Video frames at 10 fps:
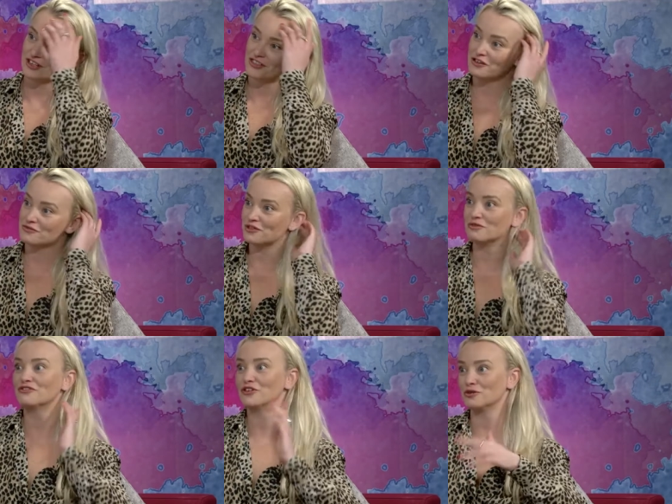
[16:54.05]
the
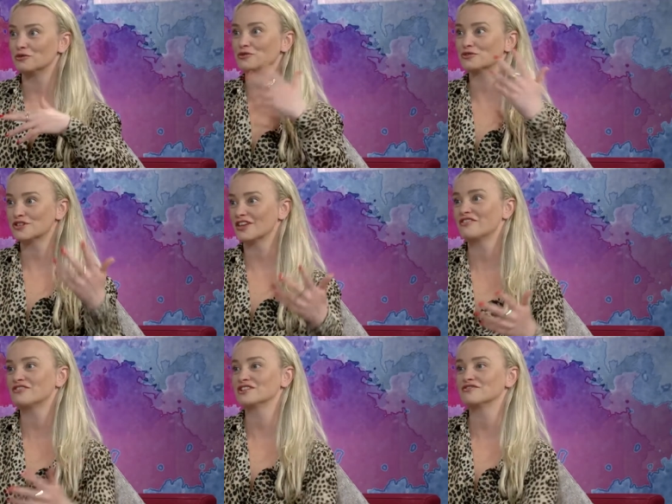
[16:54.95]
referrals to their
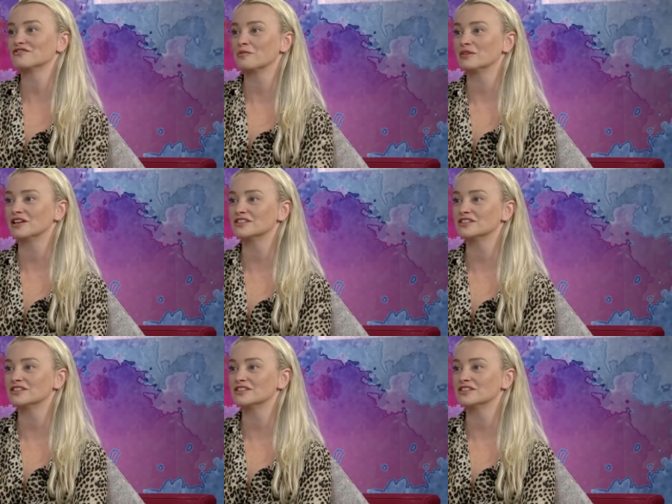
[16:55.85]
friends and family.